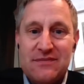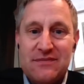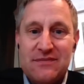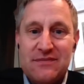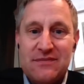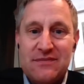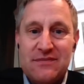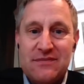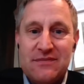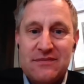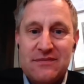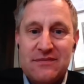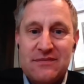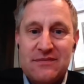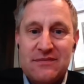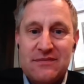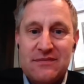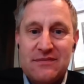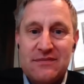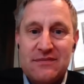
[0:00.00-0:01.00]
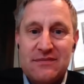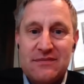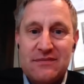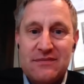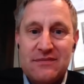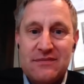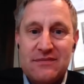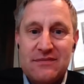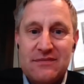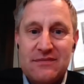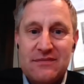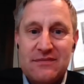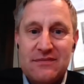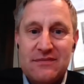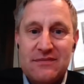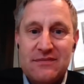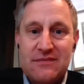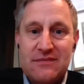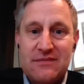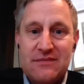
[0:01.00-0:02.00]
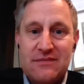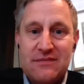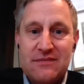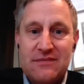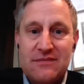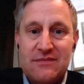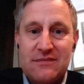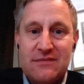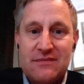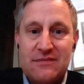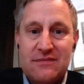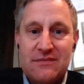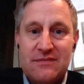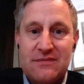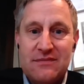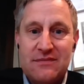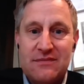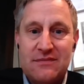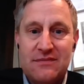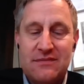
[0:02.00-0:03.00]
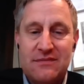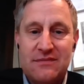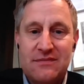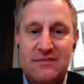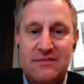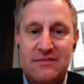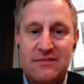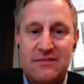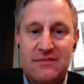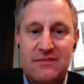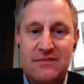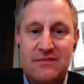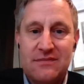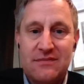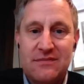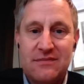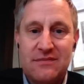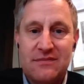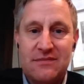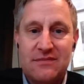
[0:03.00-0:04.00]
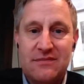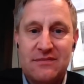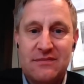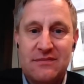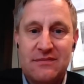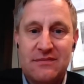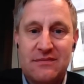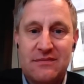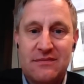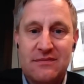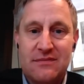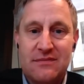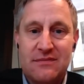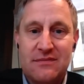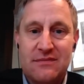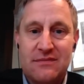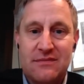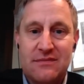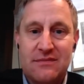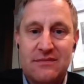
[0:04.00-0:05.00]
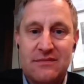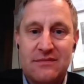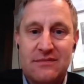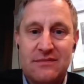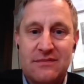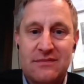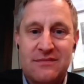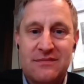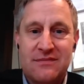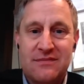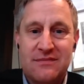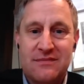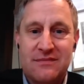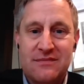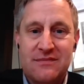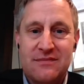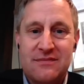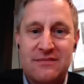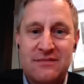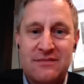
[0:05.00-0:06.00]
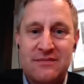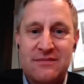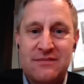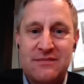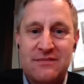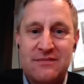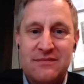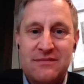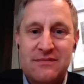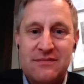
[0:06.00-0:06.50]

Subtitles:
(not speaking)